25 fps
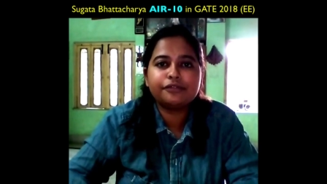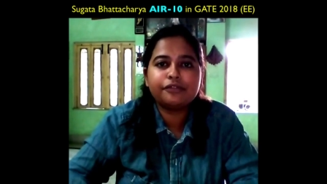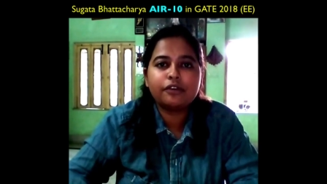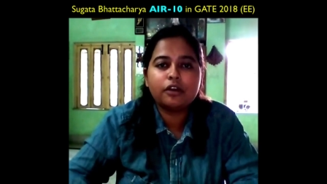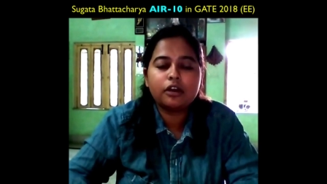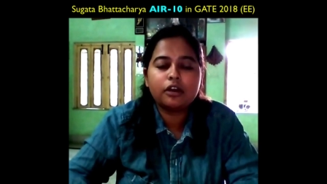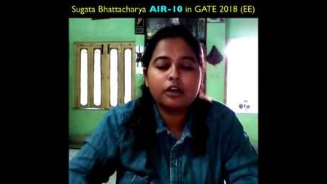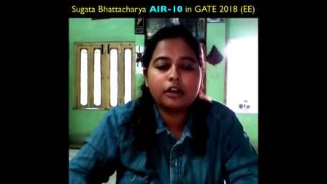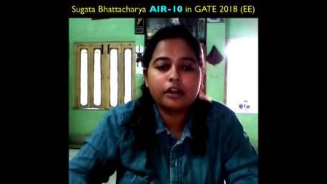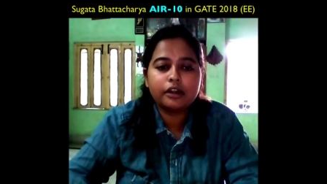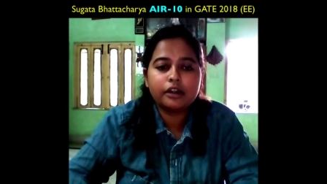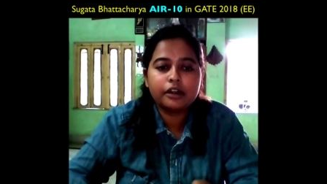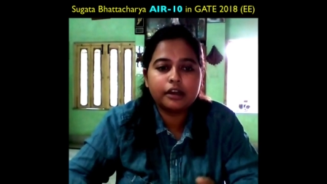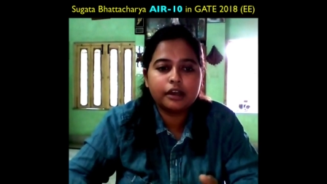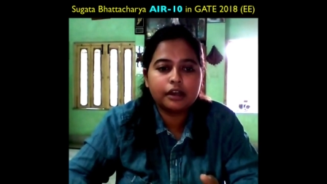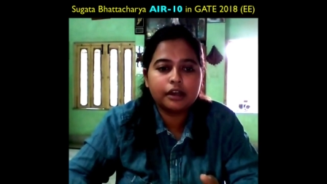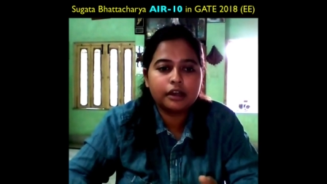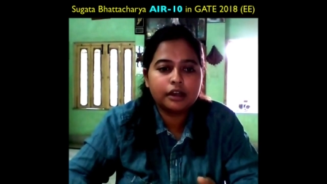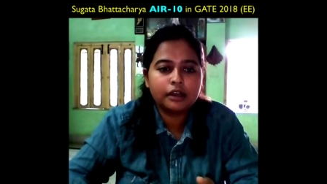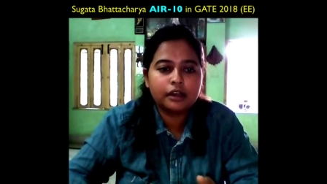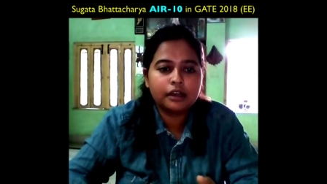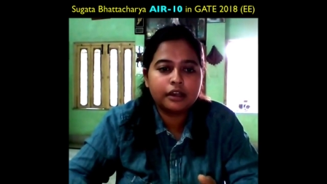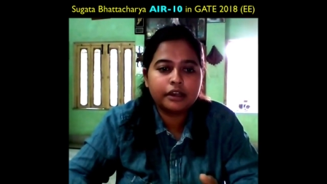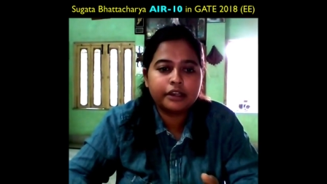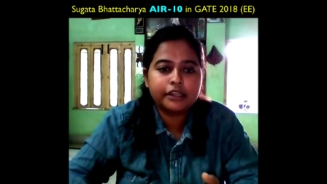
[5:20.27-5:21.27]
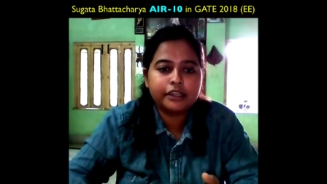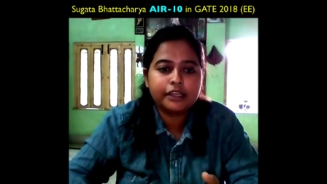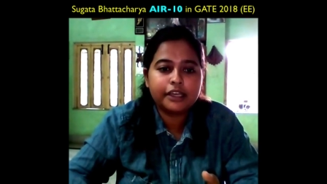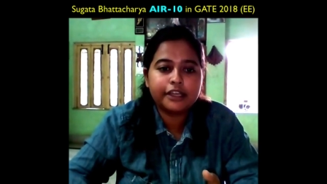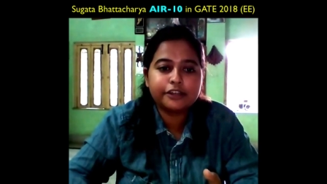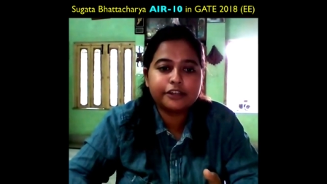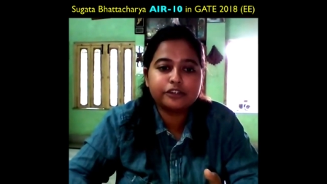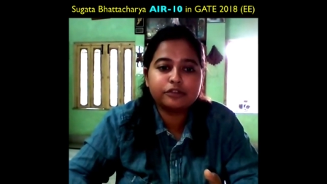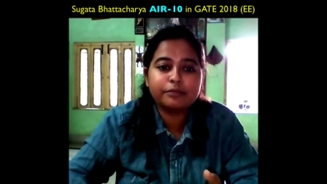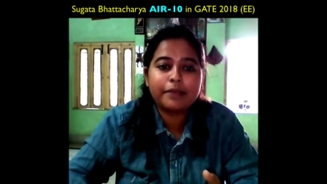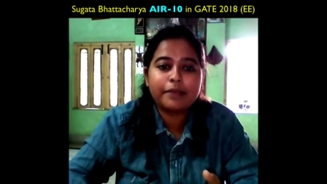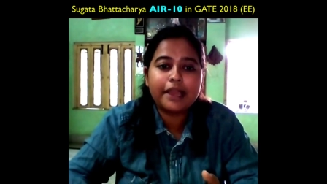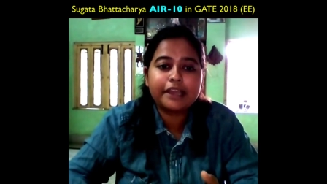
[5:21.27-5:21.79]
For uh,
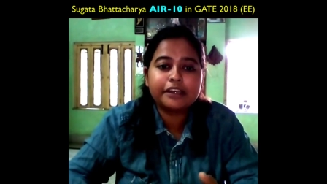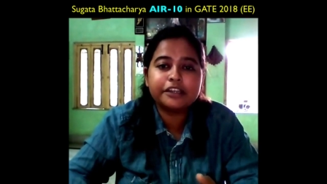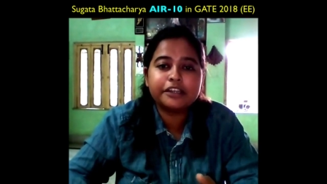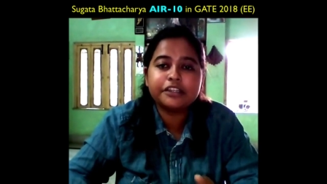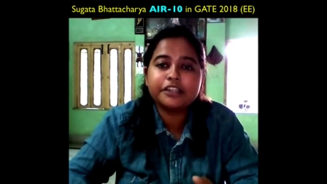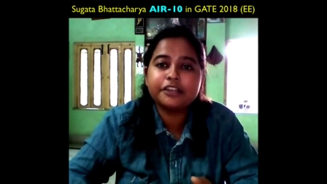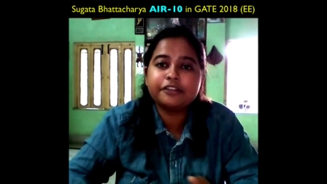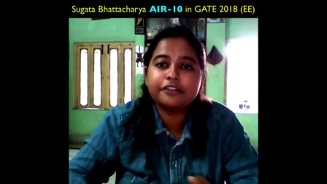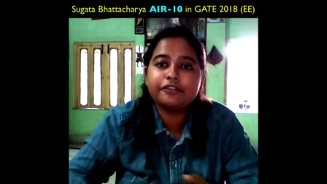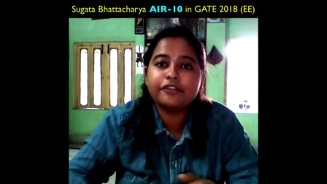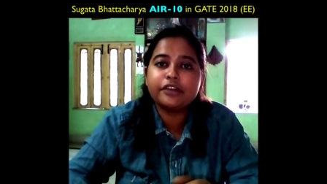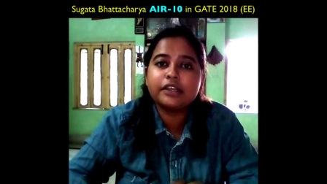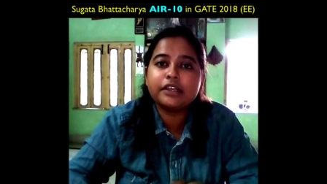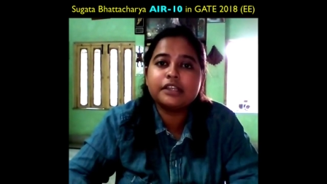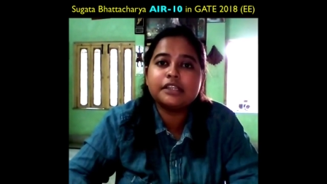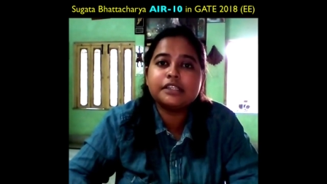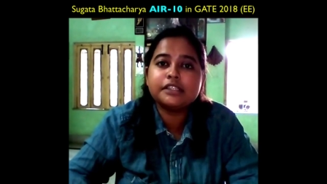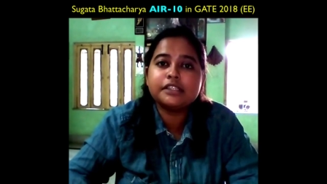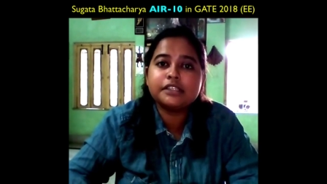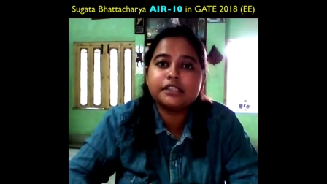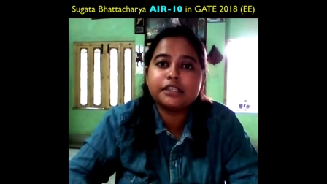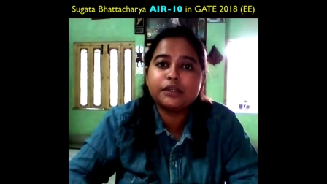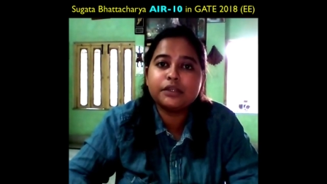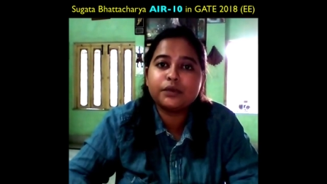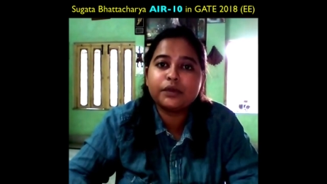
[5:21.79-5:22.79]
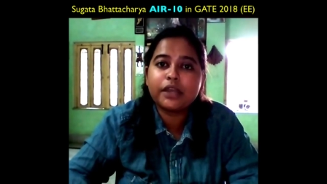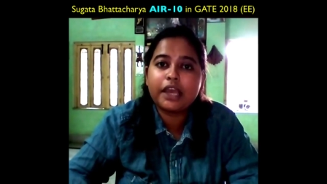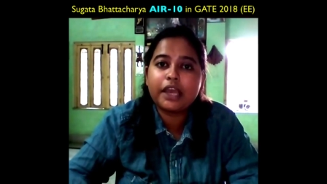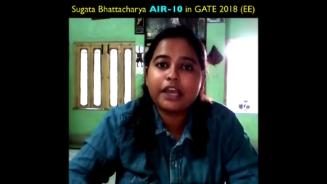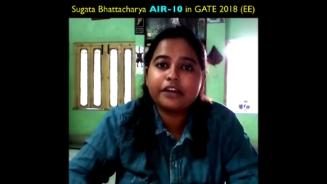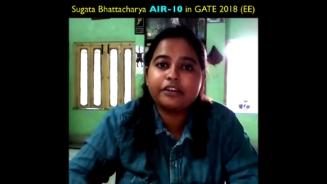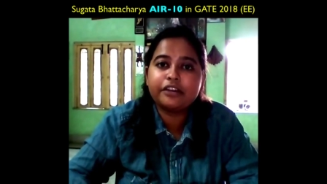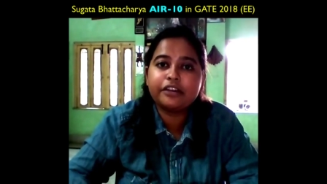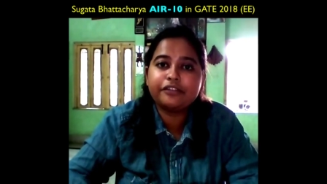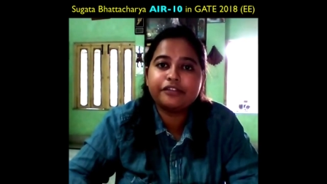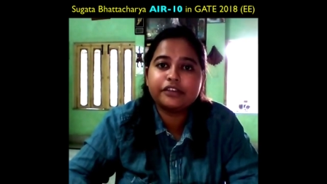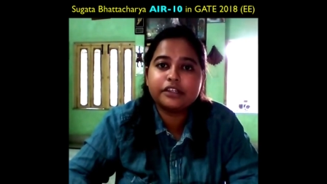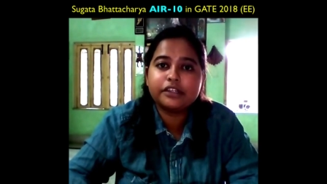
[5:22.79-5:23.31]
electromagnetic fields, you
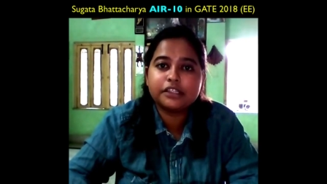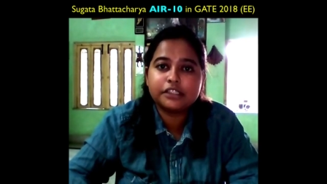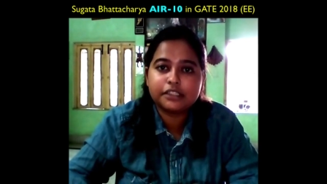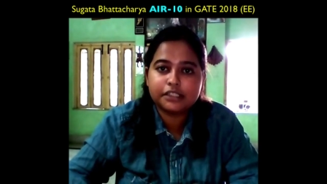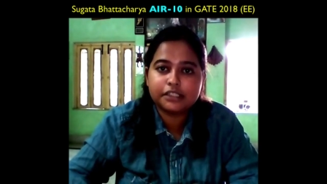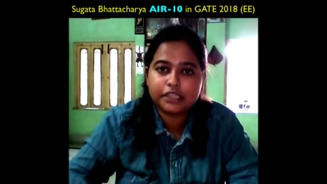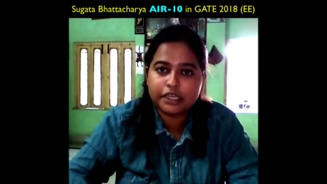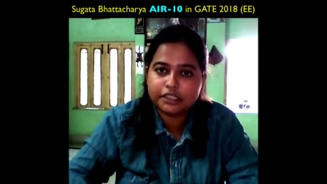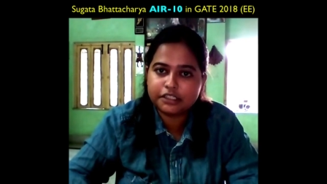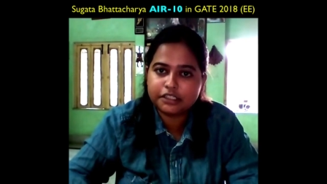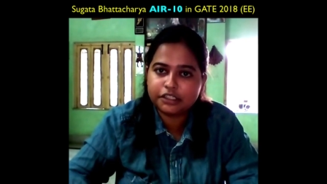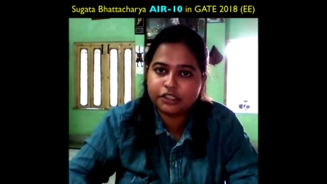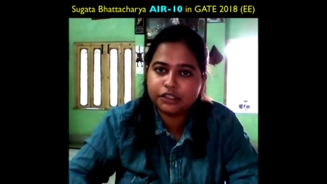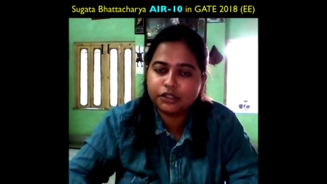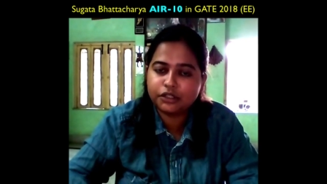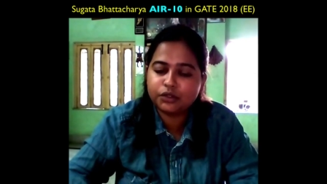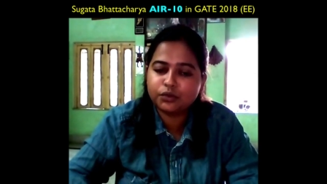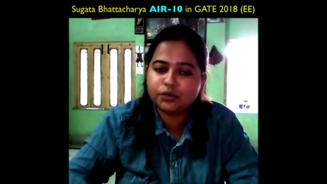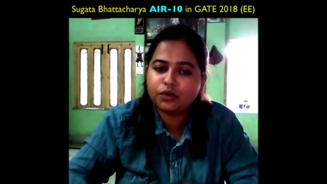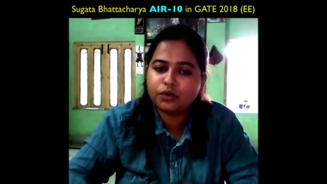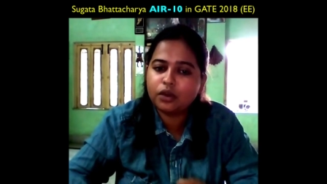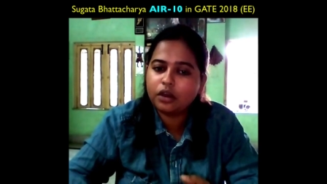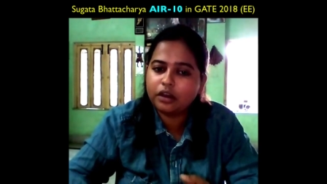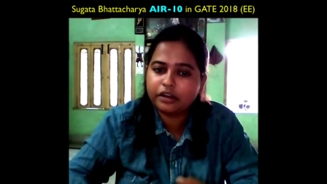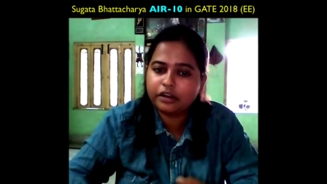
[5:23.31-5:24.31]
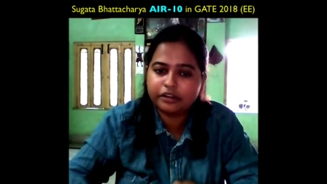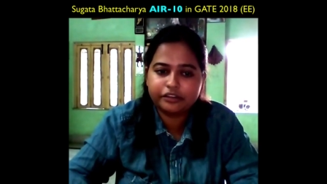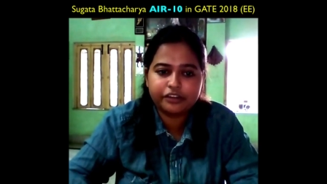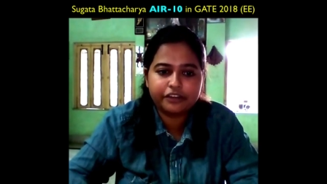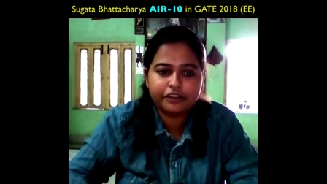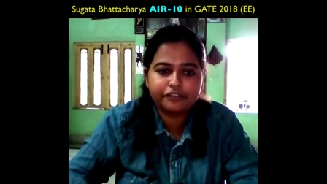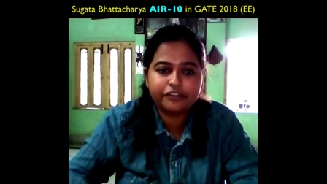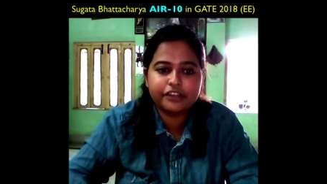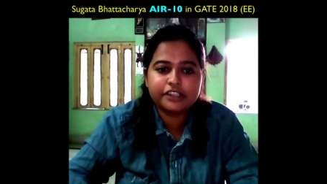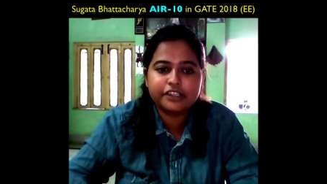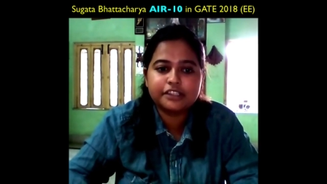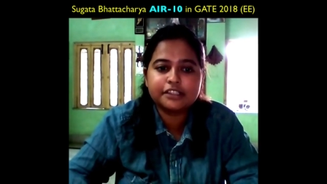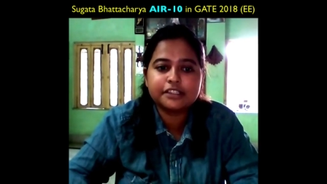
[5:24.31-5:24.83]
can refer Sadiku or
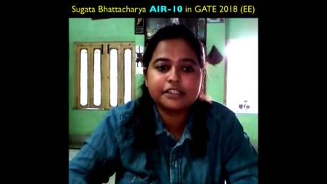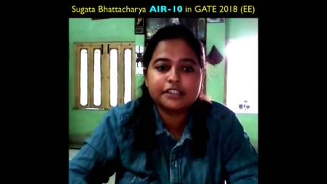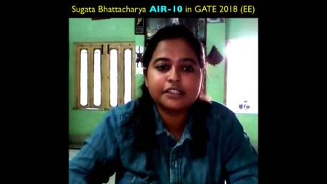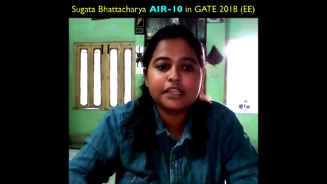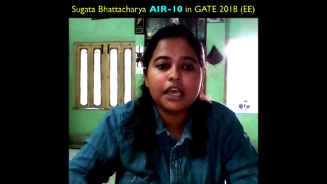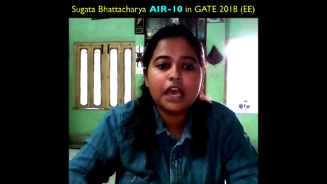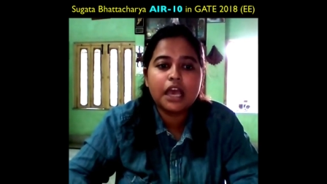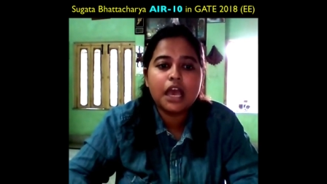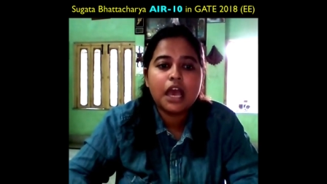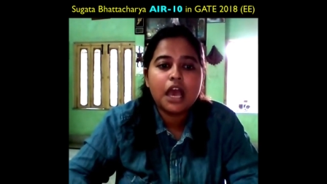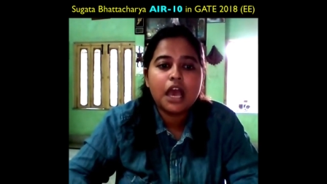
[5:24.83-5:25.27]
Griffiths.